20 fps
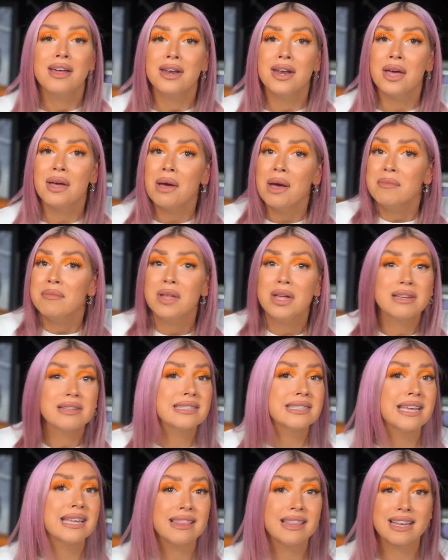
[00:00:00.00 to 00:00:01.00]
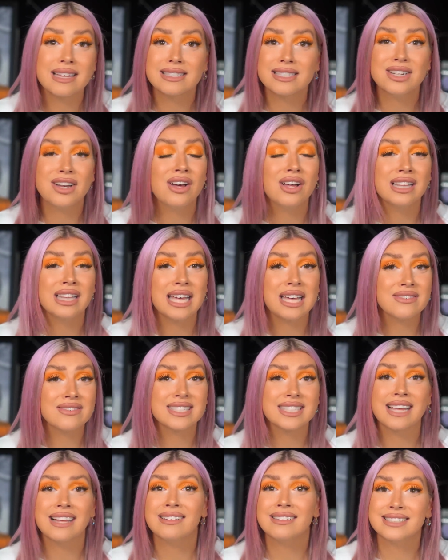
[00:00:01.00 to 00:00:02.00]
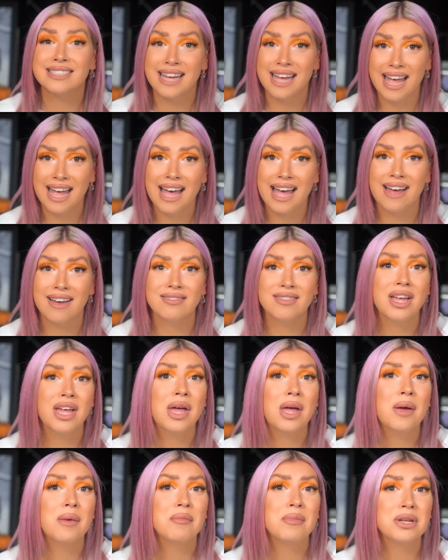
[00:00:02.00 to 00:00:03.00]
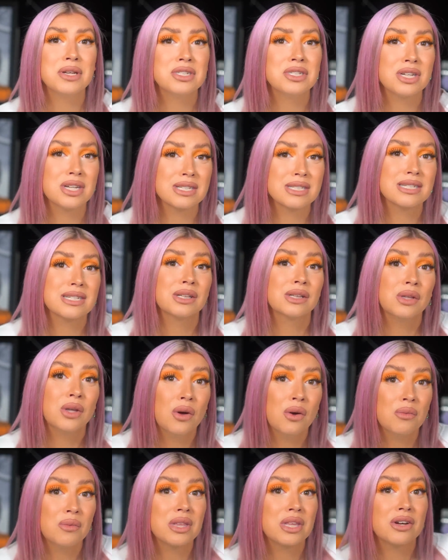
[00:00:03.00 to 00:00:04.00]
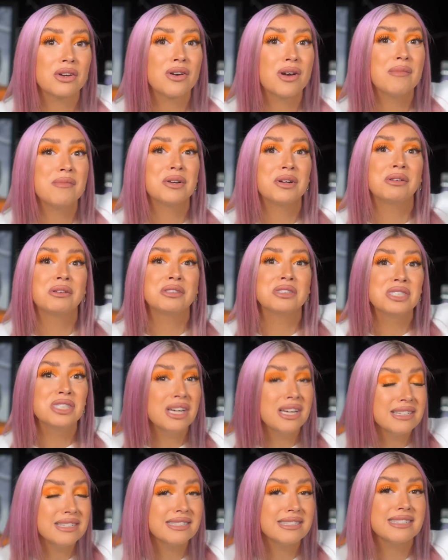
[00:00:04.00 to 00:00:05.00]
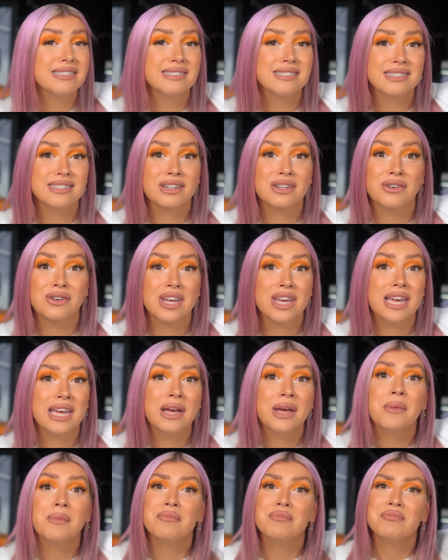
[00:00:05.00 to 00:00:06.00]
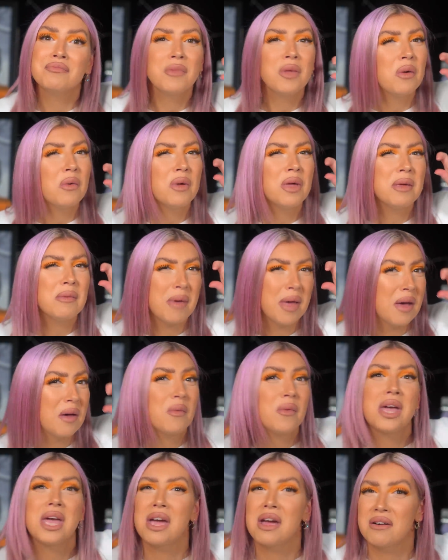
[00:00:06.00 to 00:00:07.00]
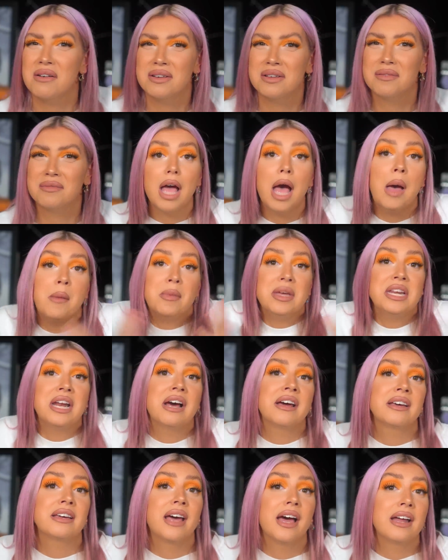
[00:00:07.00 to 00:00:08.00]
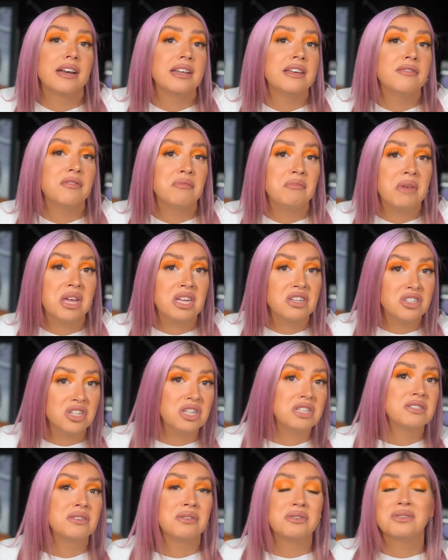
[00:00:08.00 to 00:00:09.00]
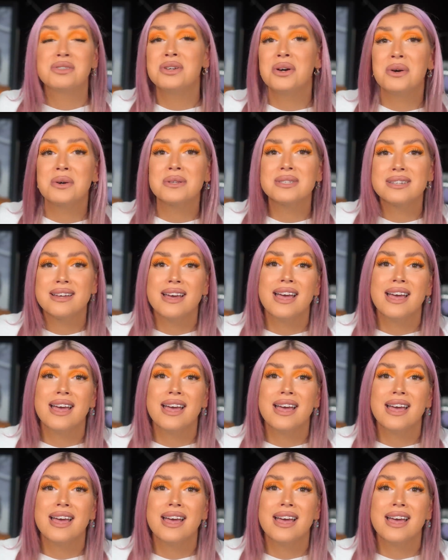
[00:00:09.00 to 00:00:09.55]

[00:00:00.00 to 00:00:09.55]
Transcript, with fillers: Now, I'm not saying that's not a life skill to have, but just along with a criminal justice degree, wee bit weird. I mean, I can't even make cheese on toast,